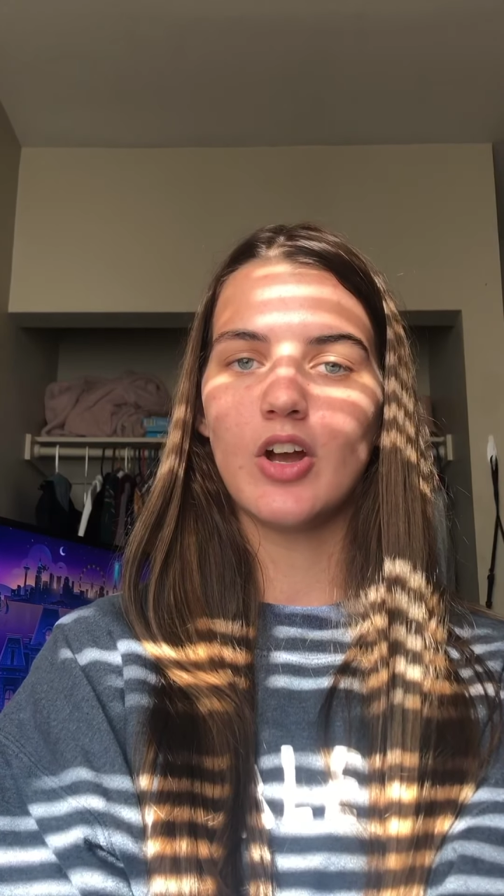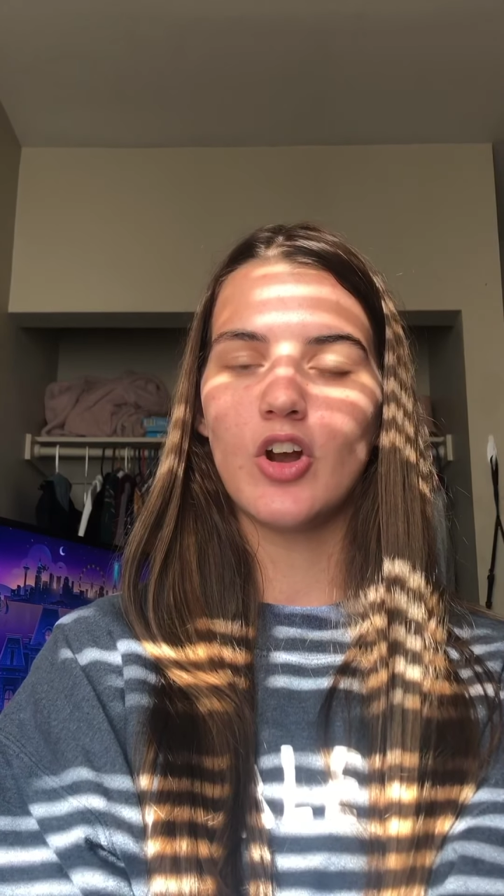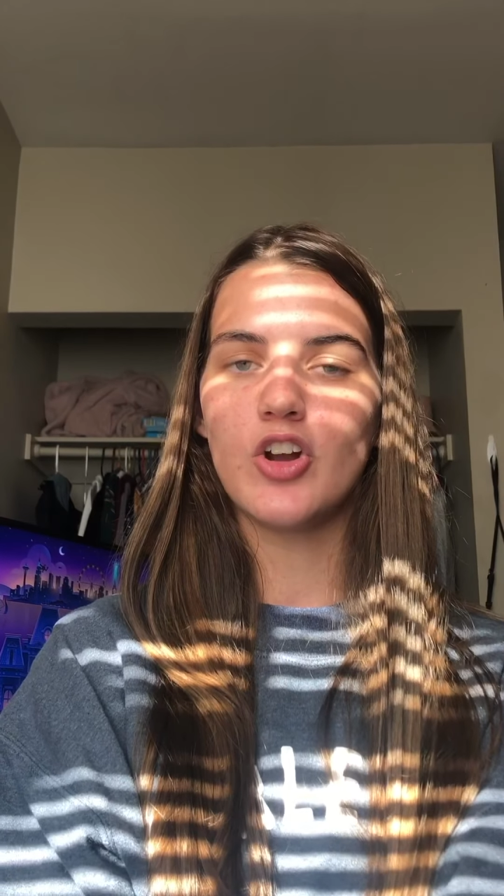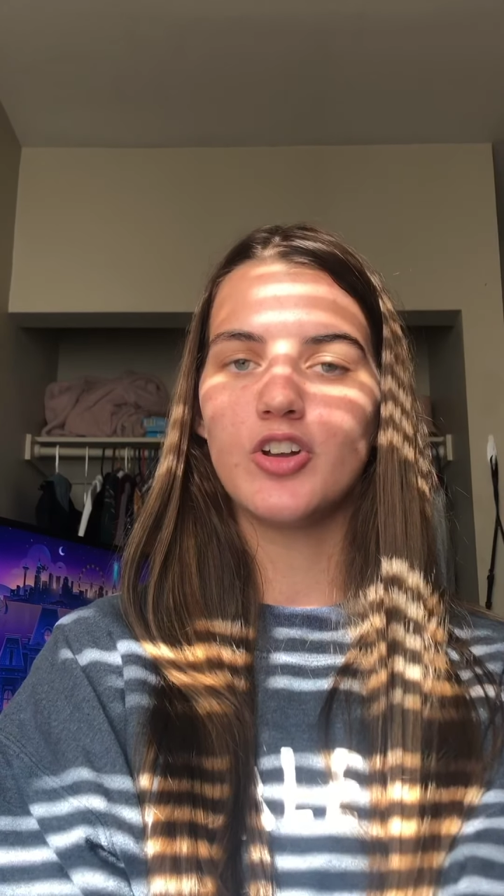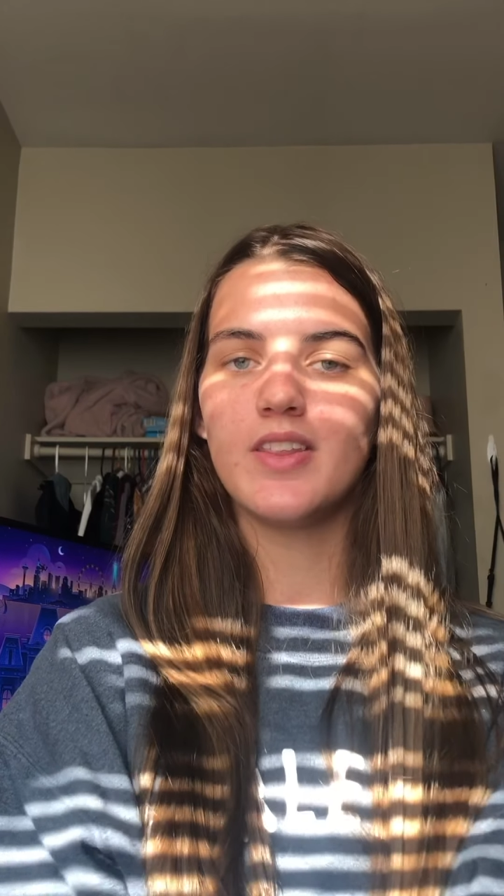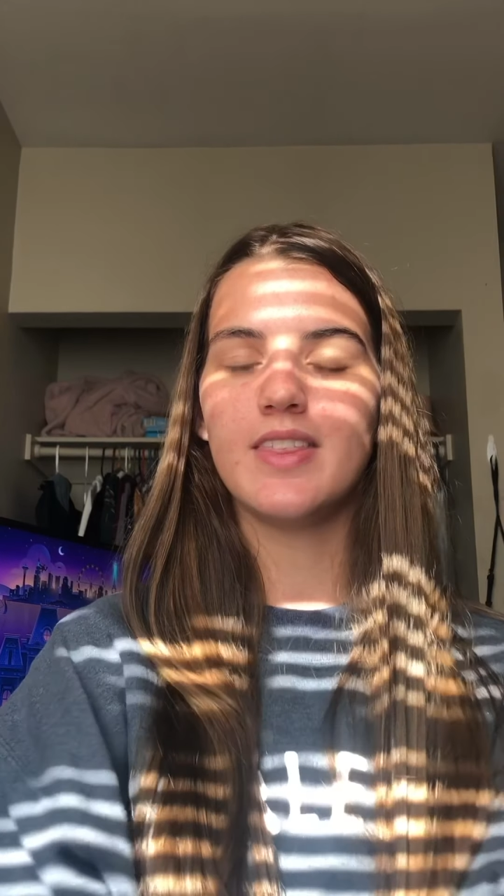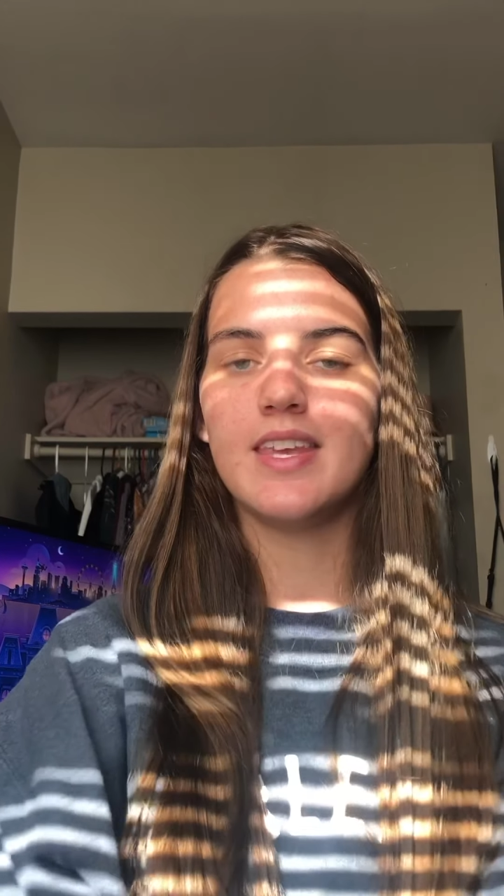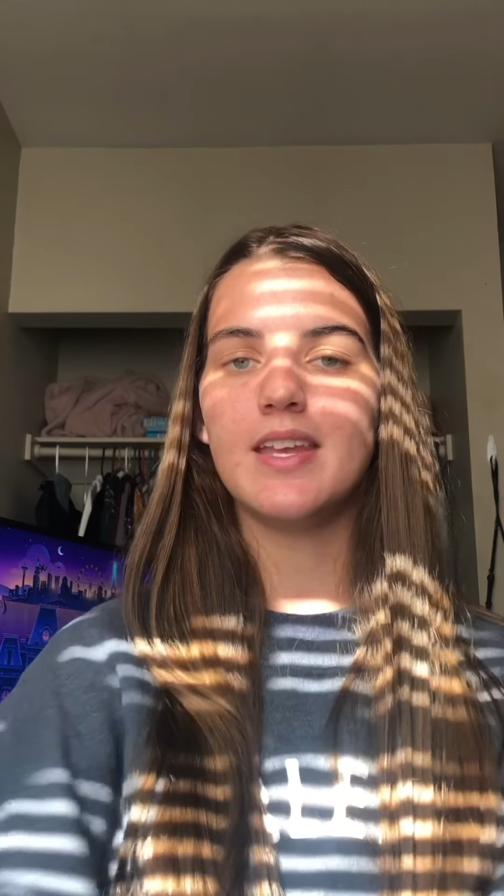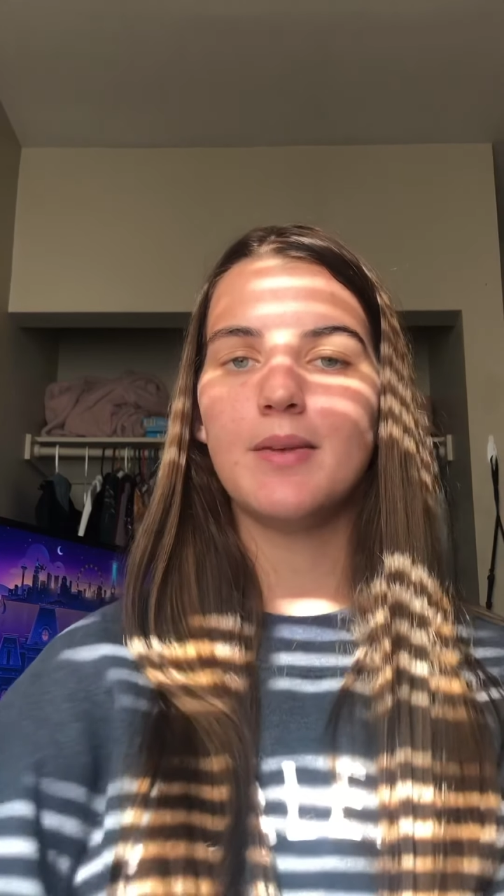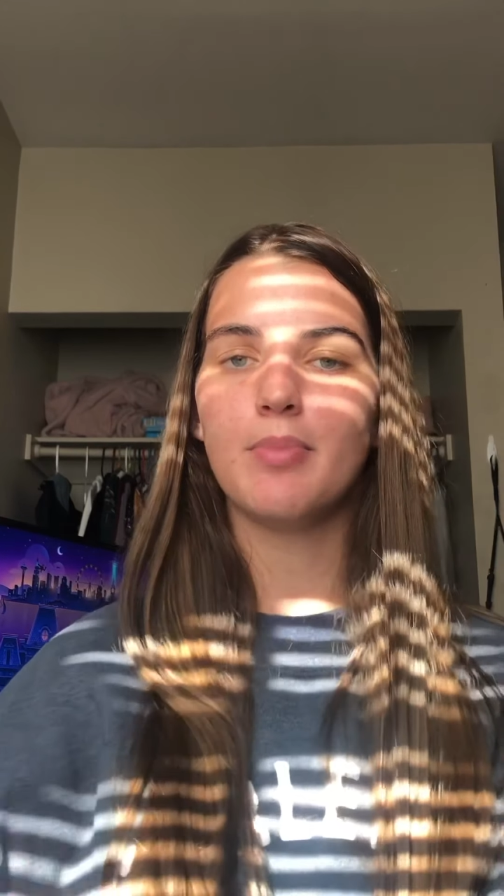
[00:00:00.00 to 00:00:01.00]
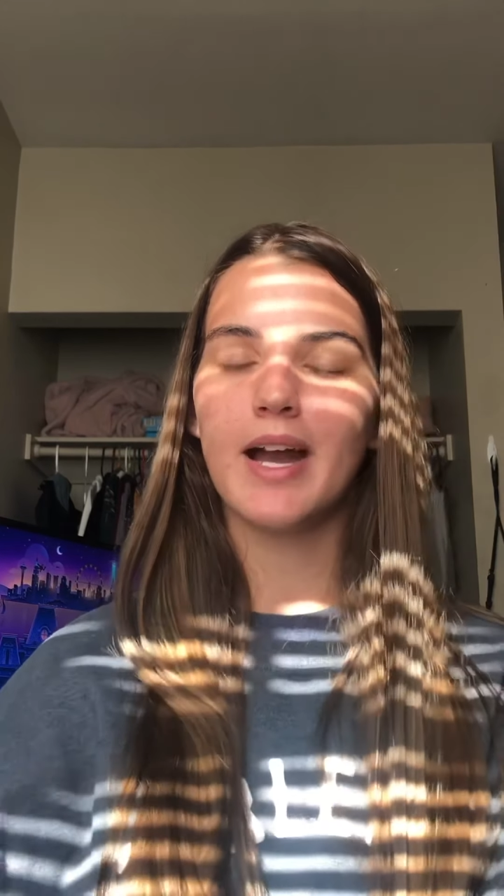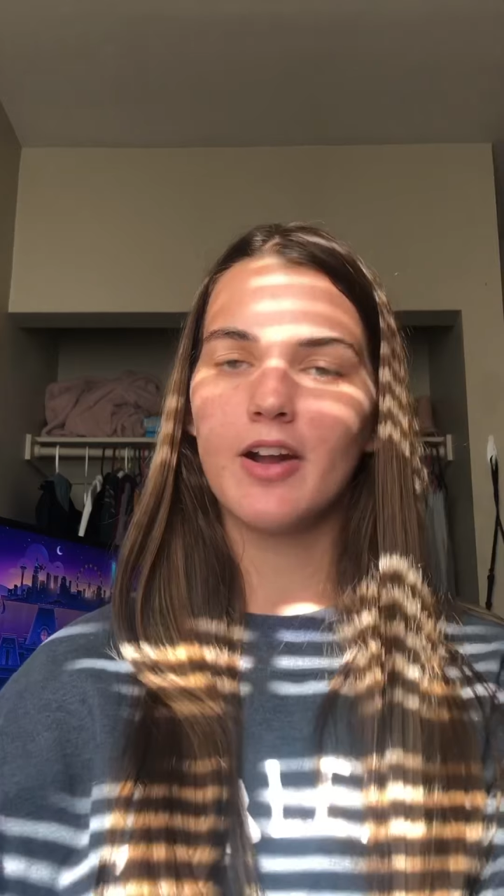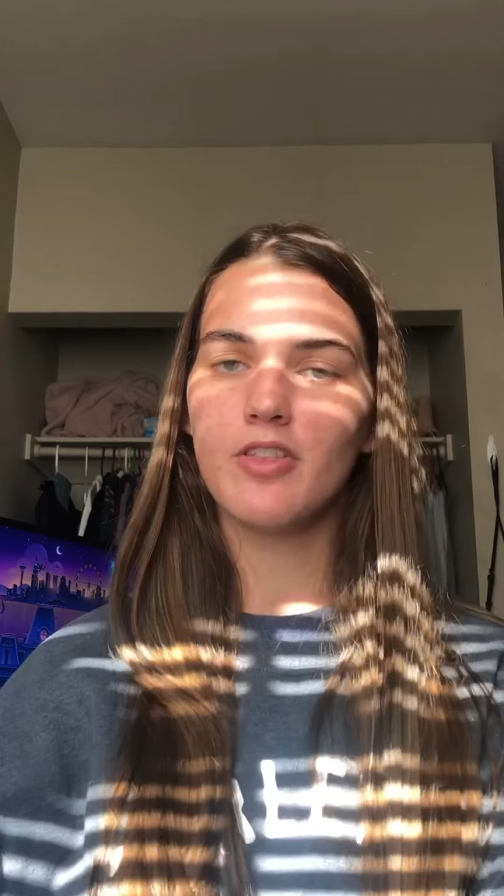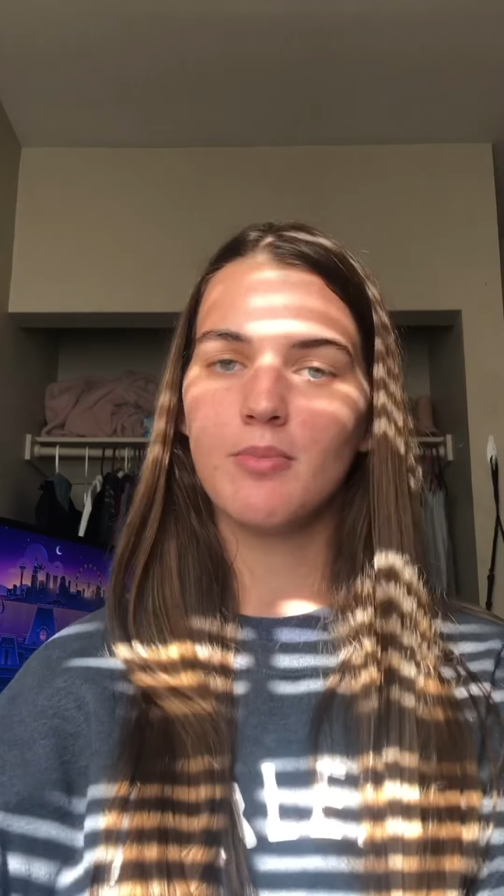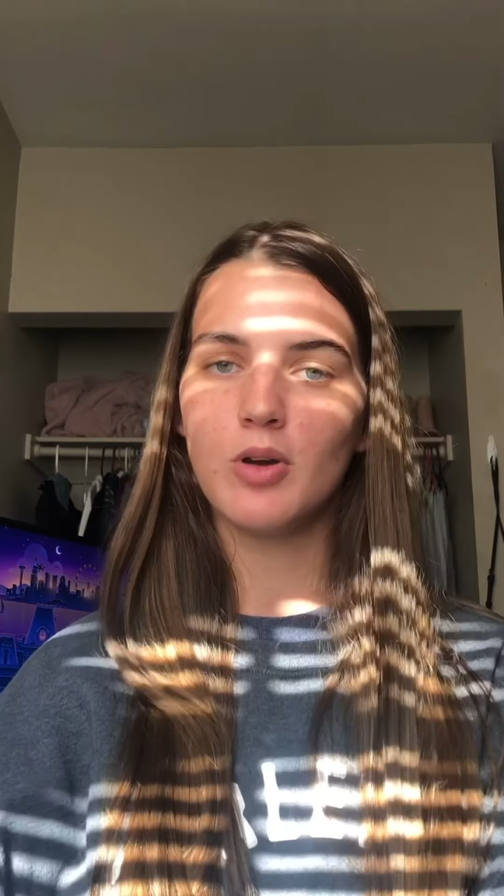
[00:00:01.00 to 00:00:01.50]
earn the
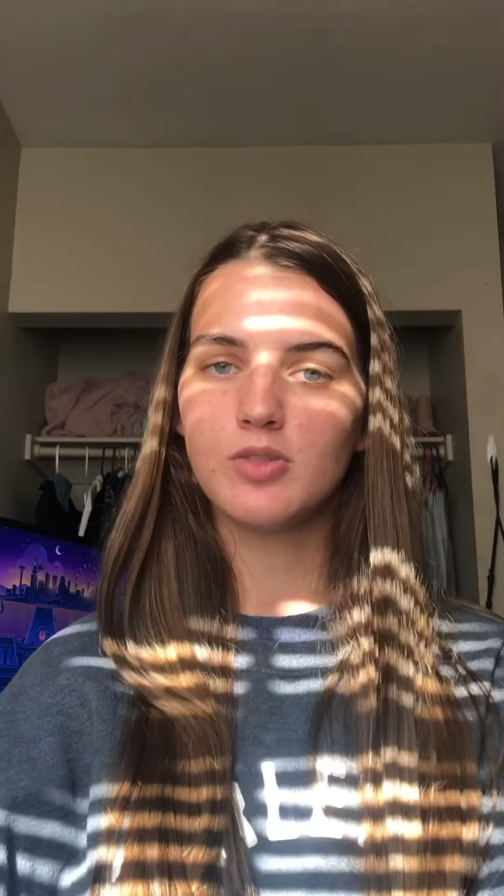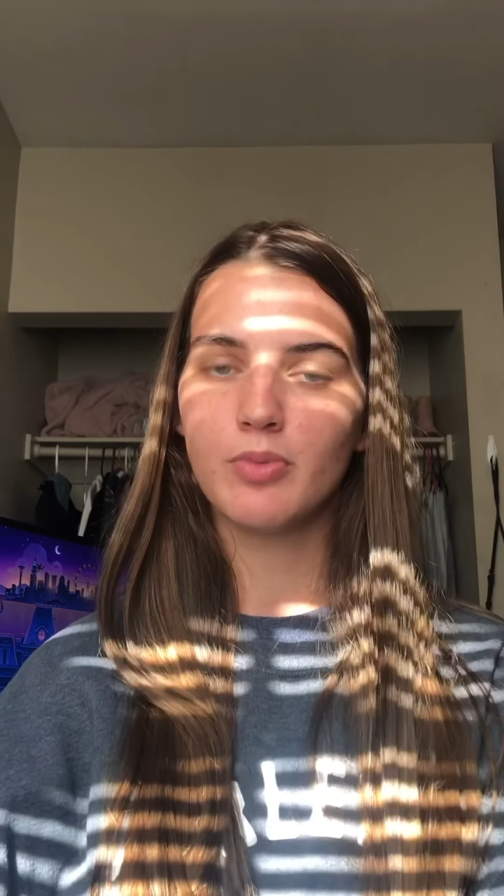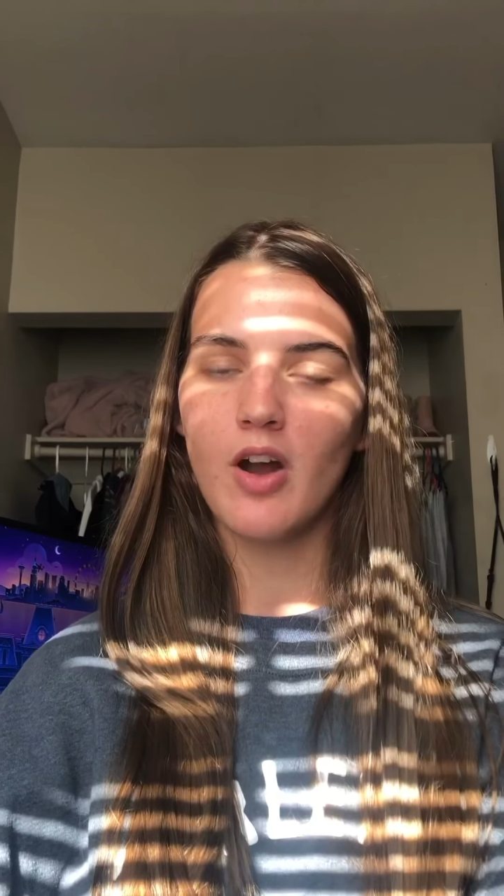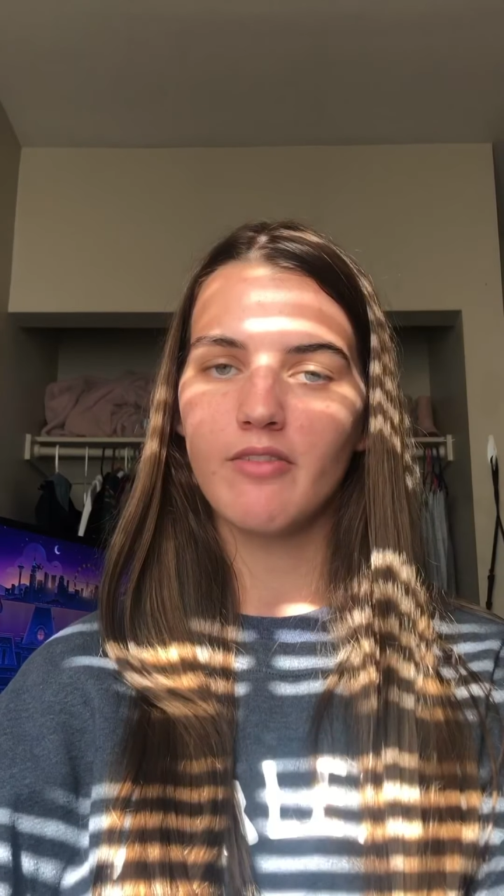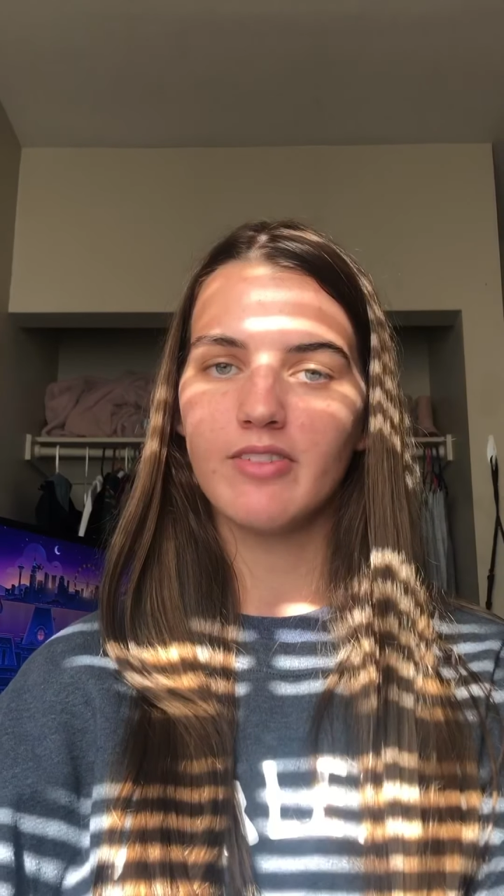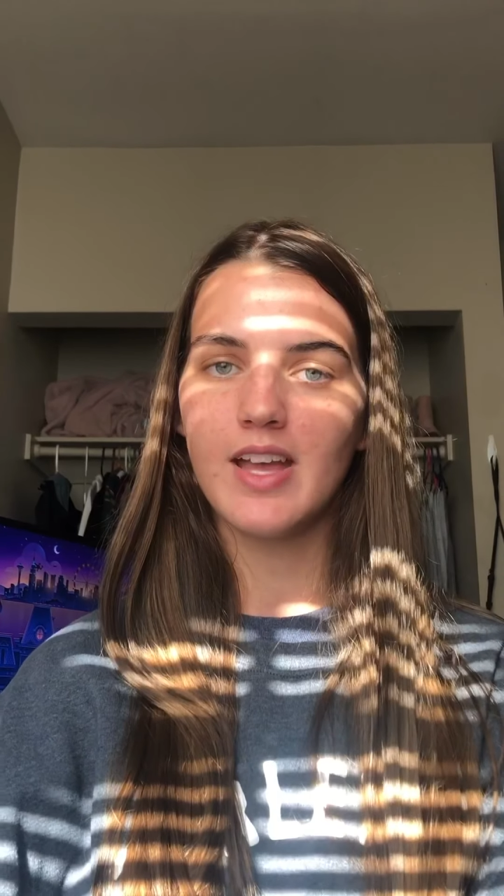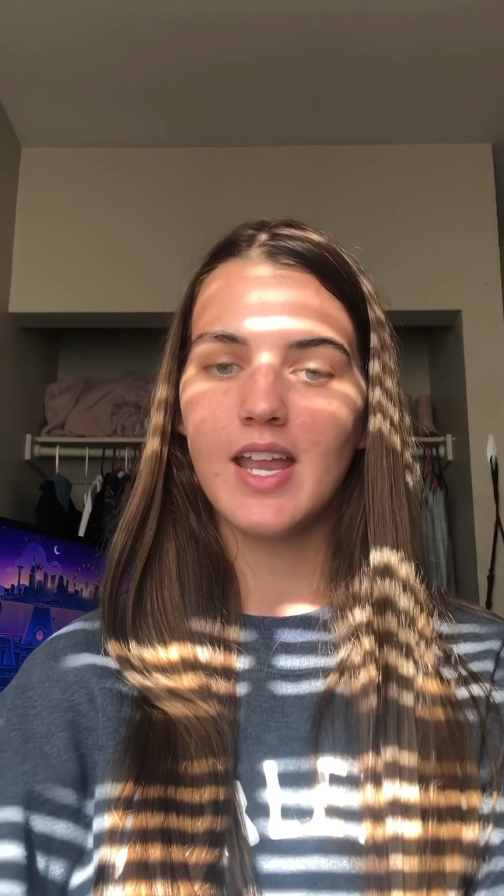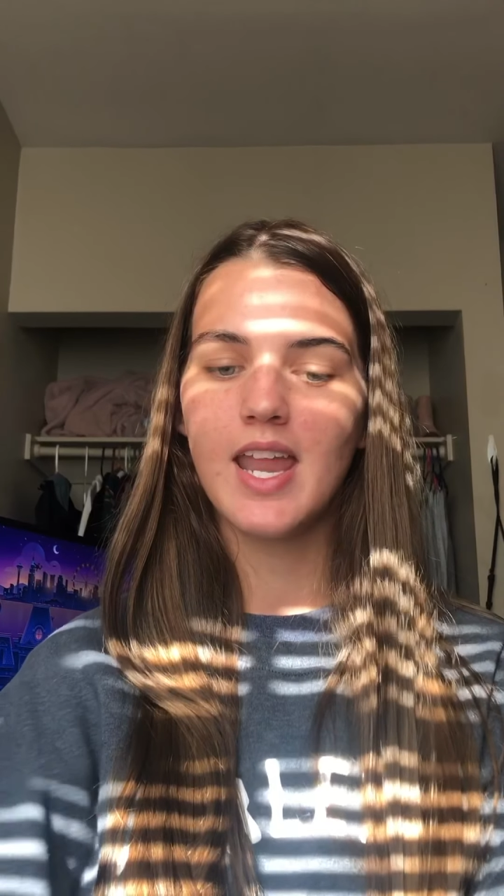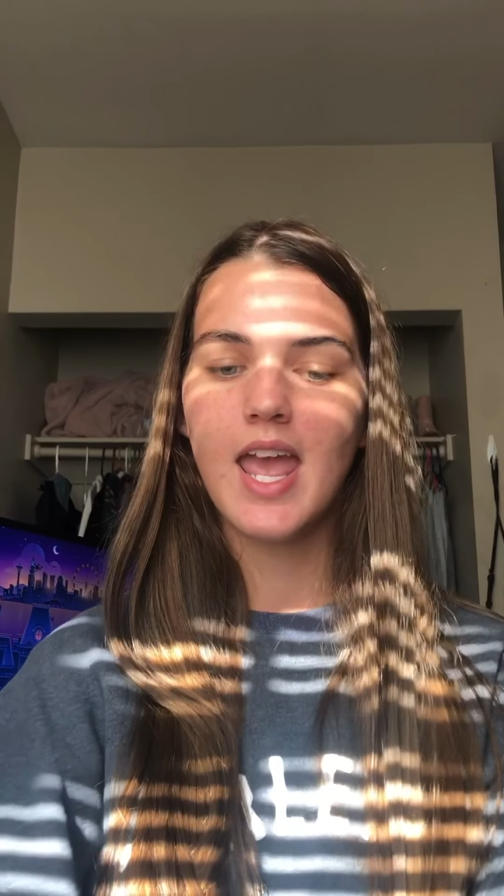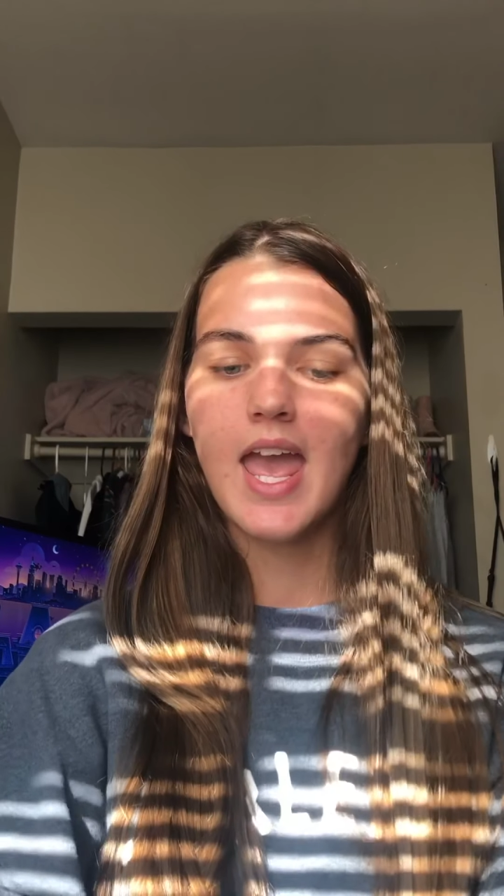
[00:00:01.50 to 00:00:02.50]
buyer the most profit,